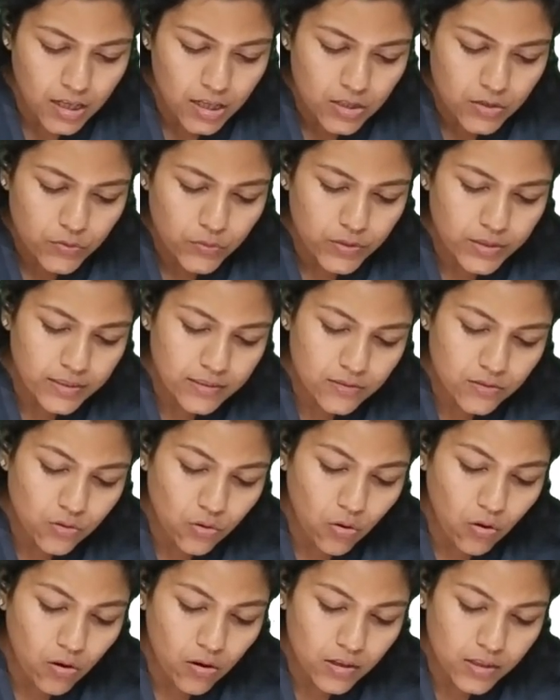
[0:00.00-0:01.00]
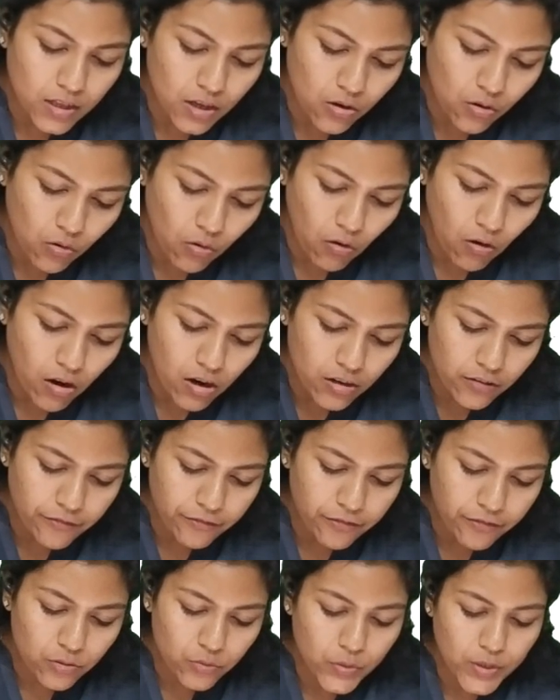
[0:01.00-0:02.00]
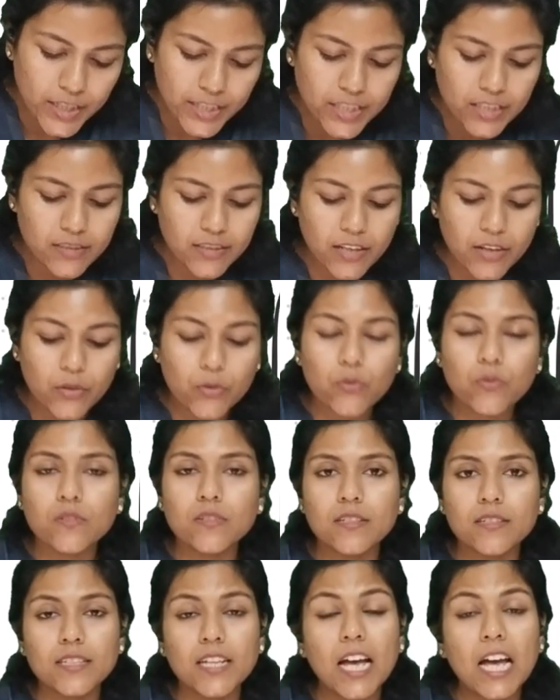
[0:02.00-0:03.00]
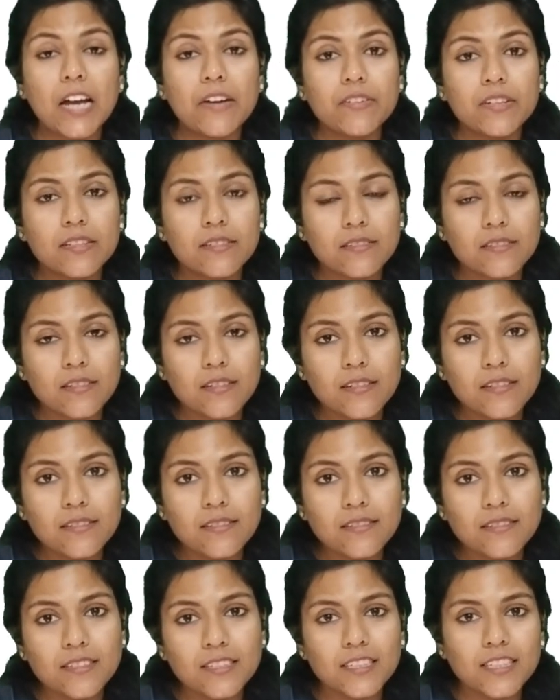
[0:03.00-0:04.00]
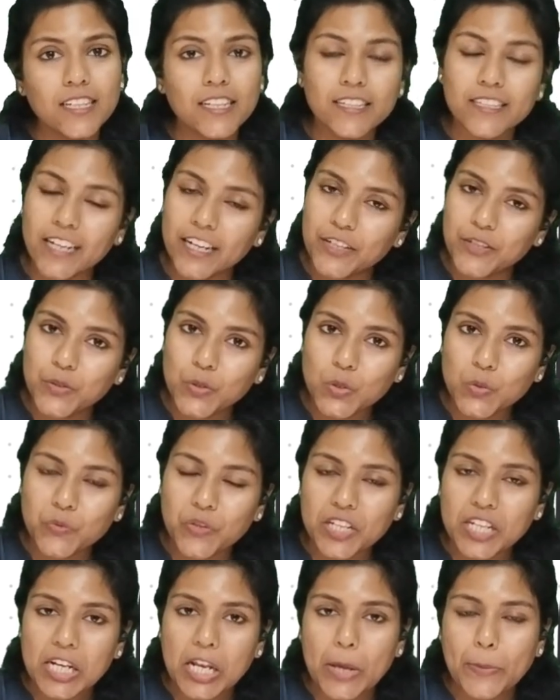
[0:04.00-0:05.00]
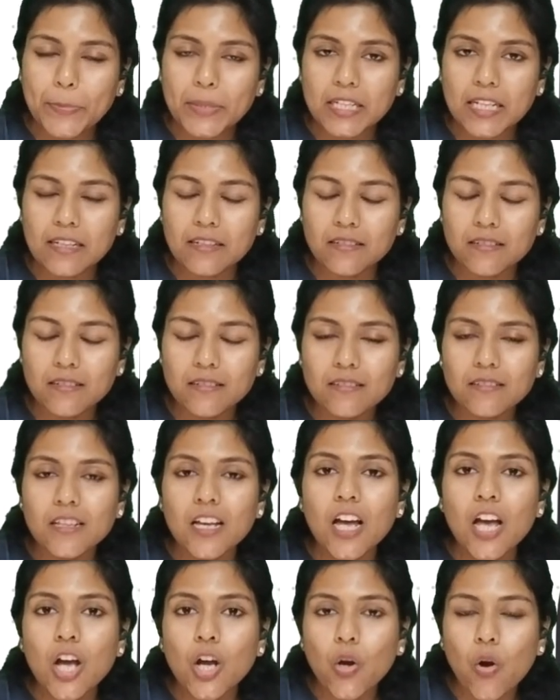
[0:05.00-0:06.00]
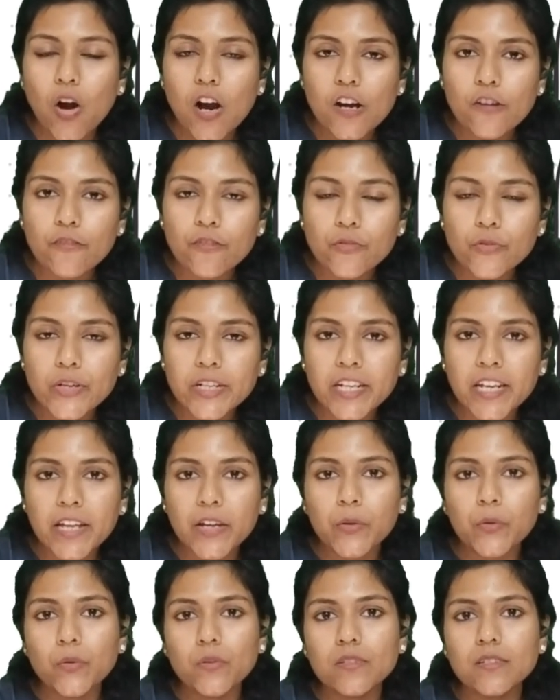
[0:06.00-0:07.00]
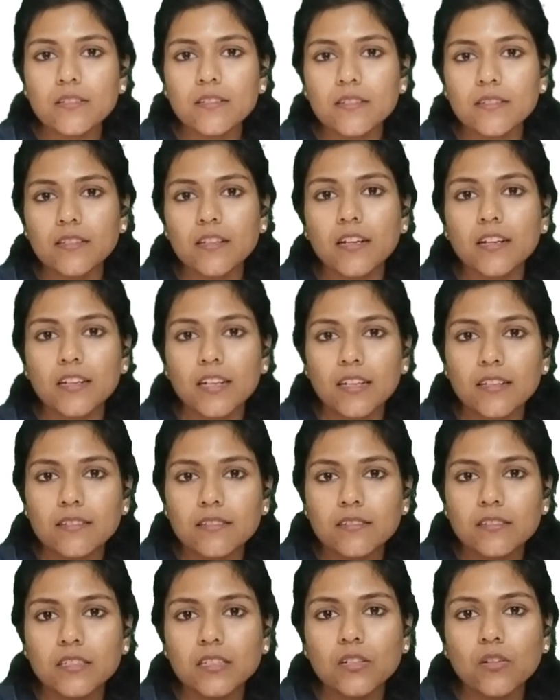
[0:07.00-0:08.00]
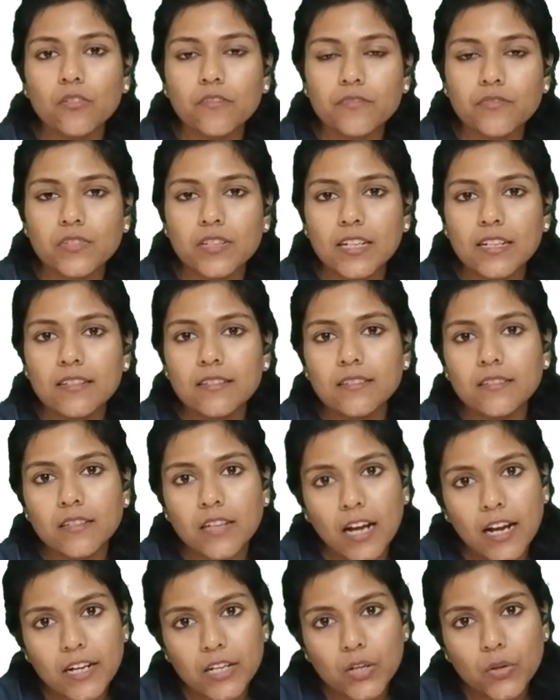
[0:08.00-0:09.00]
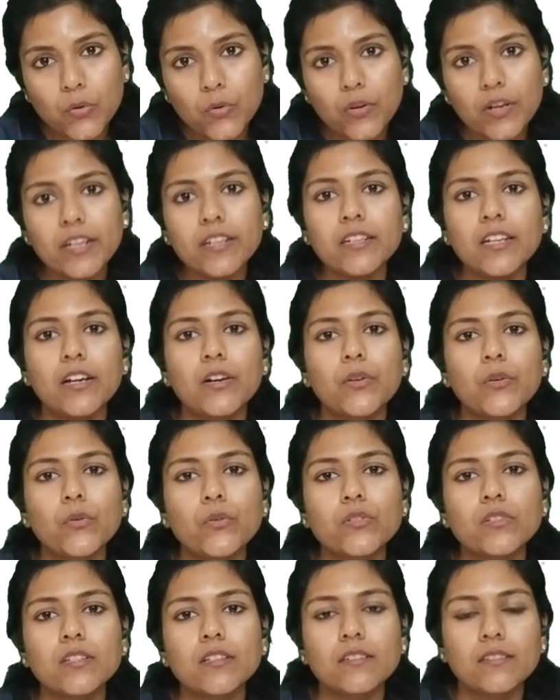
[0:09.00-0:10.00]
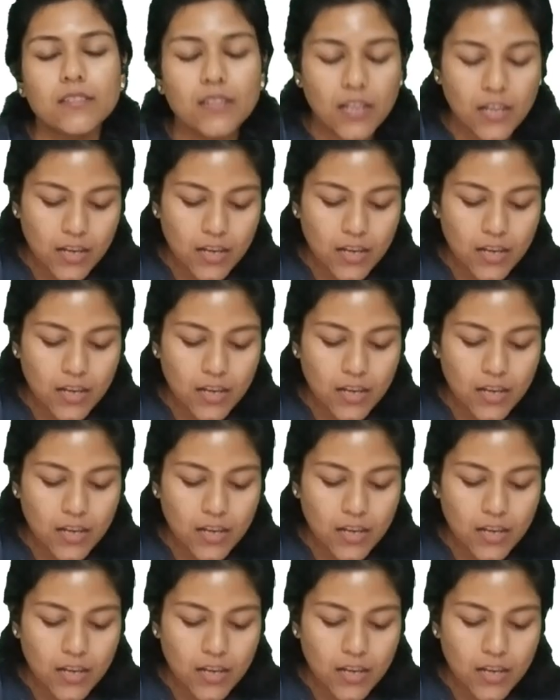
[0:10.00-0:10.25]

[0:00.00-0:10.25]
So it is called a confluent necrosis. I have discussed in acute viral hepatitis. Confluent necrosis is a cluster of cells undergoing necrosis.